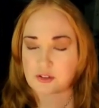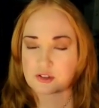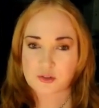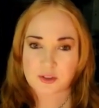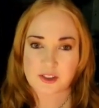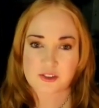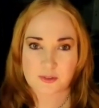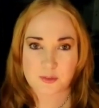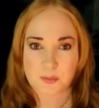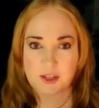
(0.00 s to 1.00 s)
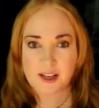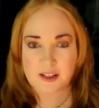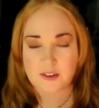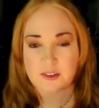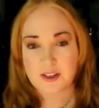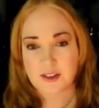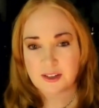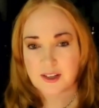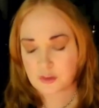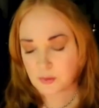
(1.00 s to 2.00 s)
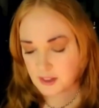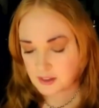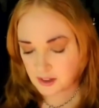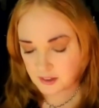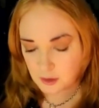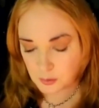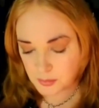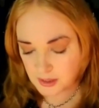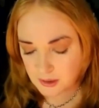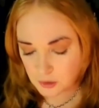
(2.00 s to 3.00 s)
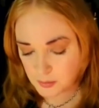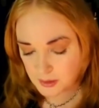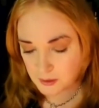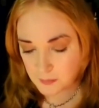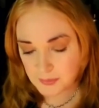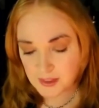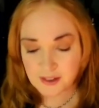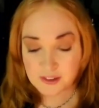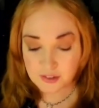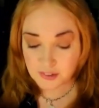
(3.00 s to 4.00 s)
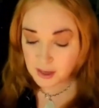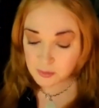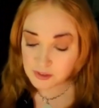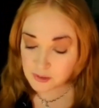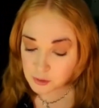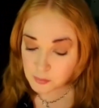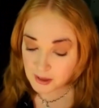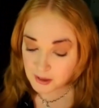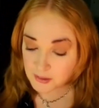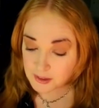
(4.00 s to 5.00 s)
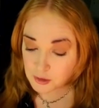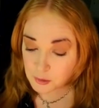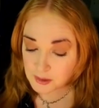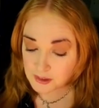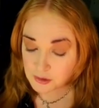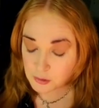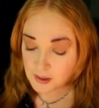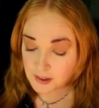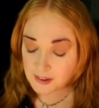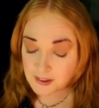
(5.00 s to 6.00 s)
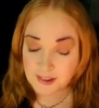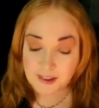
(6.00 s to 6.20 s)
strings of the piano. That's why they called it a piano bell. So that was inspiring to me as well.